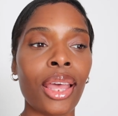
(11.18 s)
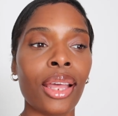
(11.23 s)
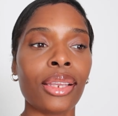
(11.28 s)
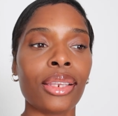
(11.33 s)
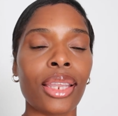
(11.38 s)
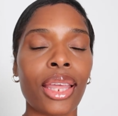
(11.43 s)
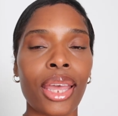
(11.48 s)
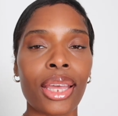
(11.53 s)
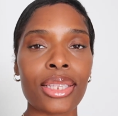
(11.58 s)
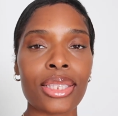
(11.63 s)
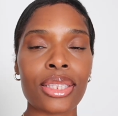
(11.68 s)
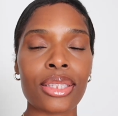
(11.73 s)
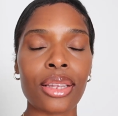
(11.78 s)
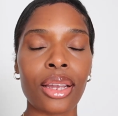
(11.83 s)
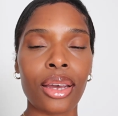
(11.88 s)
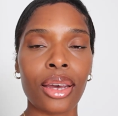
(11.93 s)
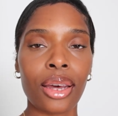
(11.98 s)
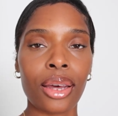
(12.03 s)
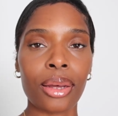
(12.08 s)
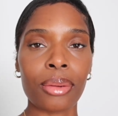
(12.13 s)
Last
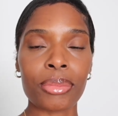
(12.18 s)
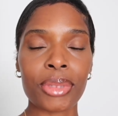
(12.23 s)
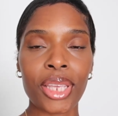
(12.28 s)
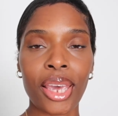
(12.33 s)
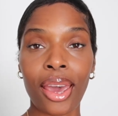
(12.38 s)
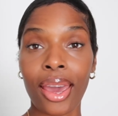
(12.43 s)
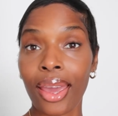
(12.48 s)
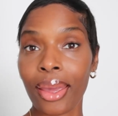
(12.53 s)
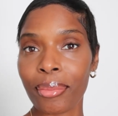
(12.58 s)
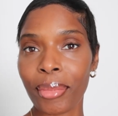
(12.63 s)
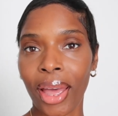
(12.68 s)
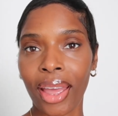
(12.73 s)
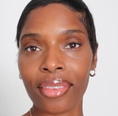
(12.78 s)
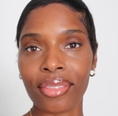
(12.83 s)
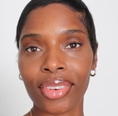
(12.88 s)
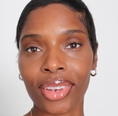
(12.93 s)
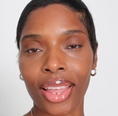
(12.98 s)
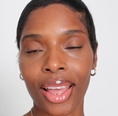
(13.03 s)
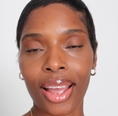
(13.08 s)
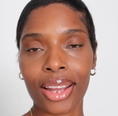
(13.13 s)
time I
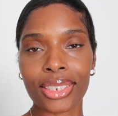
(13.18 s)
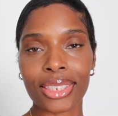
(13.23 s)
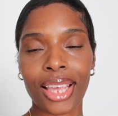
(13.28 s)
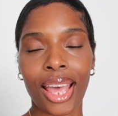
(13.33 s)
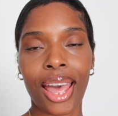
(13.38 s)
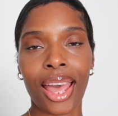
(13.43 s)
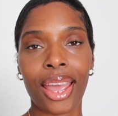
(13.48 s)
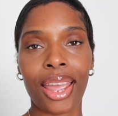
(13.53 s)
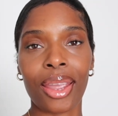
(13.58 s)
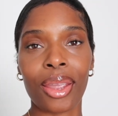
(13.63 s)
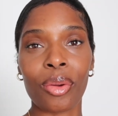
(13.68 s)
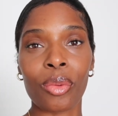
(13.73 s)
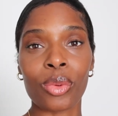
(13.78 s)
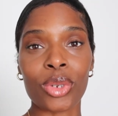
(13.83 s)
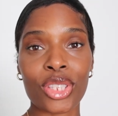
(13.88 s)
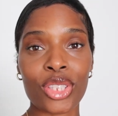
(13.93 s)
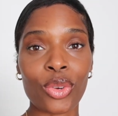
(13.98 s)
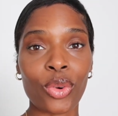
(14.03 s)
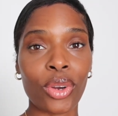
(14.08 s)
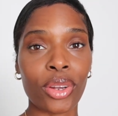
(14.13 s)
vlogged, I
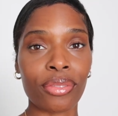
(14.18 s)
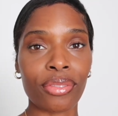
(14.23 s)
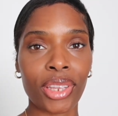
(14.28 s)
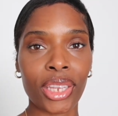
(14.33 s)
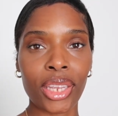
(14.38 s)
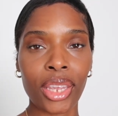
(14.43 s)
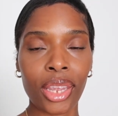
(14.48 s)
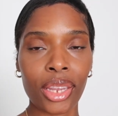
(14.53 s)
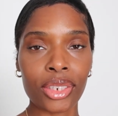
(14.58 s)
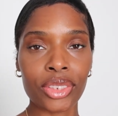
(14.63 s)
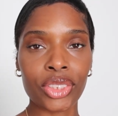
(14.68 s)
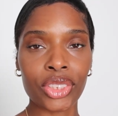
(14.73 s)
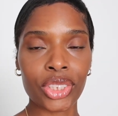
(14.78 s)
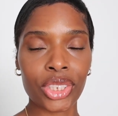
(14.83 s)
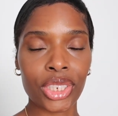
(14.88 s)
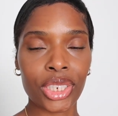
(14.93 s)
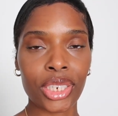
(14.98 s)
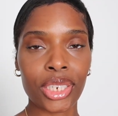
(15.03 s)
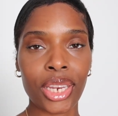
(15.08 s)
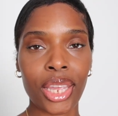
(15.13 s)
was on
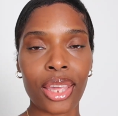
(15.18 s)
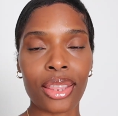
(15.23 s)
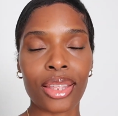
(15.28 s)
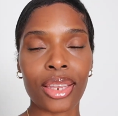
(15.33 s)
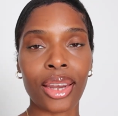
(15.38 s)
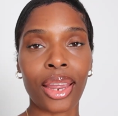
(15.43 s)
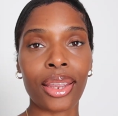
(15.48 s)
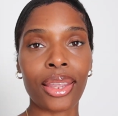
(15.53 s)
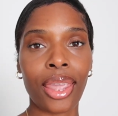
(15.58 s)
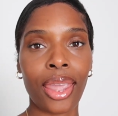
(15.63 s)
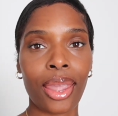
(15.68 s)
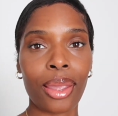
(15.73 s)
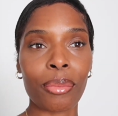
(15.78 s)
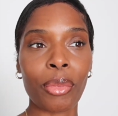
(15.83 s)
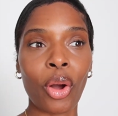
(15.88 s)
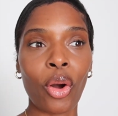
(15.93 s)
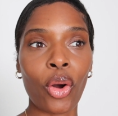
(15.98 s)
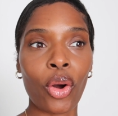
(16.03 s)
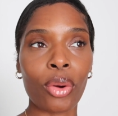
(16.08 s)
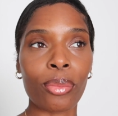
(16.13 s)
vacation and then I came
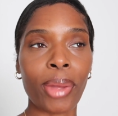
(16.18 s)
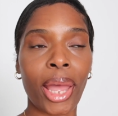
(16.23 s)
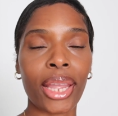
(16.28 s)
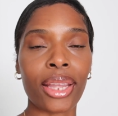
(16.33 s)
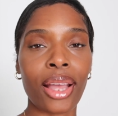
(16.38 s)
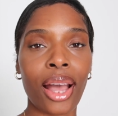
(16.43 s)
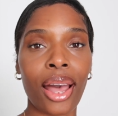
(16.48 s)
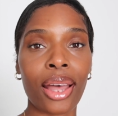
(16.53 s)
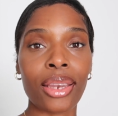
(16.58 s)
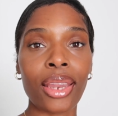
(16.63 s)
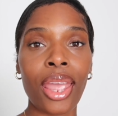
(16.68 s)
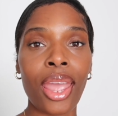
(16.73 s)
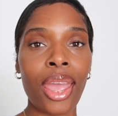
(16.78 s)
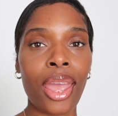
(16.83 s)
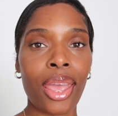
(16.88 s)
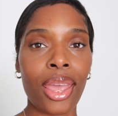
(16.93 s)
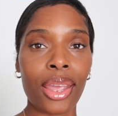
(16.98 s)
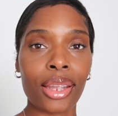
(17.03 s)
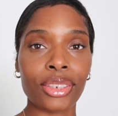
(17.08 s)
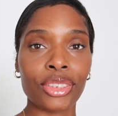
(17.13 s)
home. I got
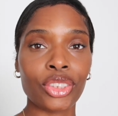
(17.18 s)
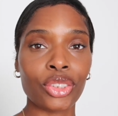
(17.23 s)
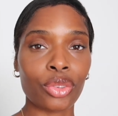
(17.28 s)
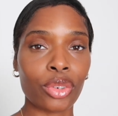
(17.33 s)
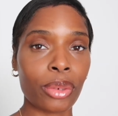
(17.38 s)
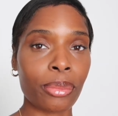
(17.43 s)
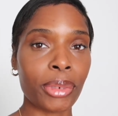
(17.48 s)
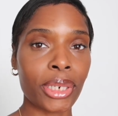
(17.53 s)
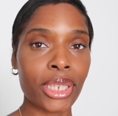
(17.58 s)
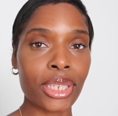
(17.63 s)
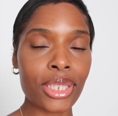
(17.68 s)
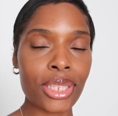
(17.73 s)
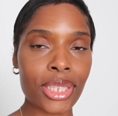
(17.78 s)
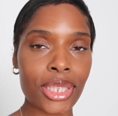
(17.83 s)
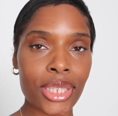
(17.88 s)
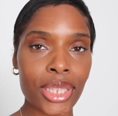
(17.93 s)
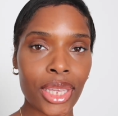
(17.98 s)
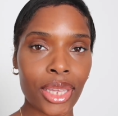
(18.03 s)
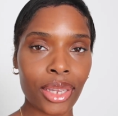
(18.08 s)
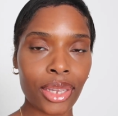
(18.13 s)
extremely
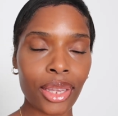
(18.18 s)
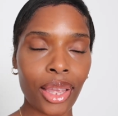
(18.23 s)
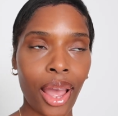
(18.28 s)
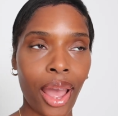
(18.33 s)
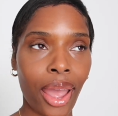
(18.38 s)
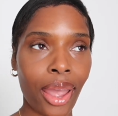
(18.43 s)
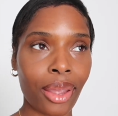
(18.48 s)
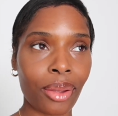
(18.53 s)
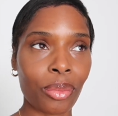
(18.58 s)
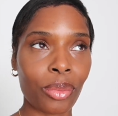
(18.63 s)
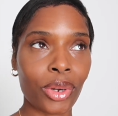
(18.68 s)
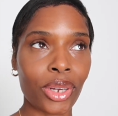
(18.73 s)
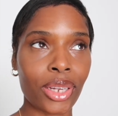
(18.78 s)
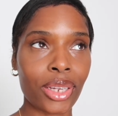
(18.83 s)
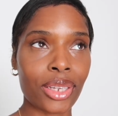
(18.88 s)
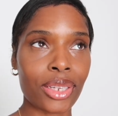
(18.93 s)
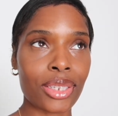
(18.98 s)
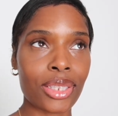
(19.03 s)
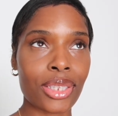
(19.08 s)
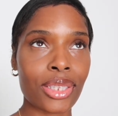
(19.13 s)
sick. I
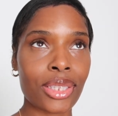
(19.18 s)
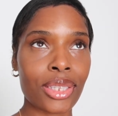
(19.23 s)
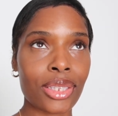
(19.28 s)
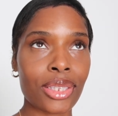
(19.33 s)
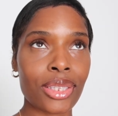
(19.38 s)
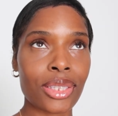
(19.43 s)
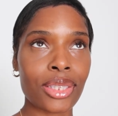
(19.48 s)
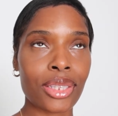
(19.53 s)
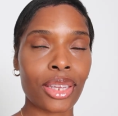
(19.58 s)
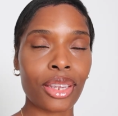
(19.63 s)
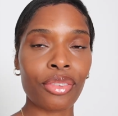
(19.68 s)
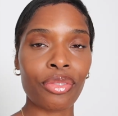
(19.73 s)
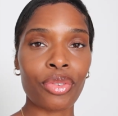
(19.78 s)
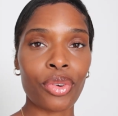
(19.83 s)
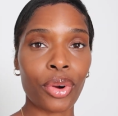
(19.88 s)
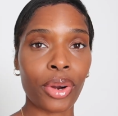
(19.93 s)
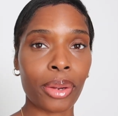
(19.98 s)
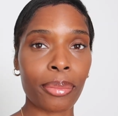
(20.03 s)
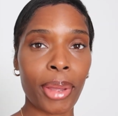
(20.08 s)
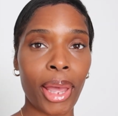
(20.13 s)
was sick
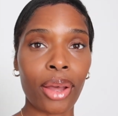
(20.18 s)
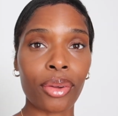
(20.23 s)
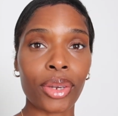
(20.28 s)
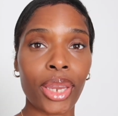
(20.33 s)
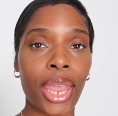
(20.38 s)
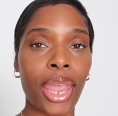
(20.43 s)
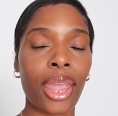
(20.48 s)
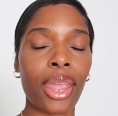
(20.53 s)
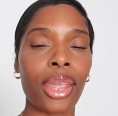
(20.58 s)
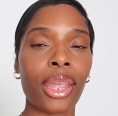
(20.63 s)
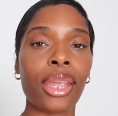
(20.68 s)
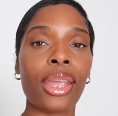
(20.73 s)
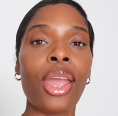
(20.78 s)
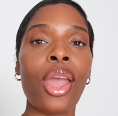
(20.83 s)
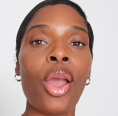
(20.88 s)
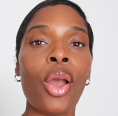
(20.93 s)
for about a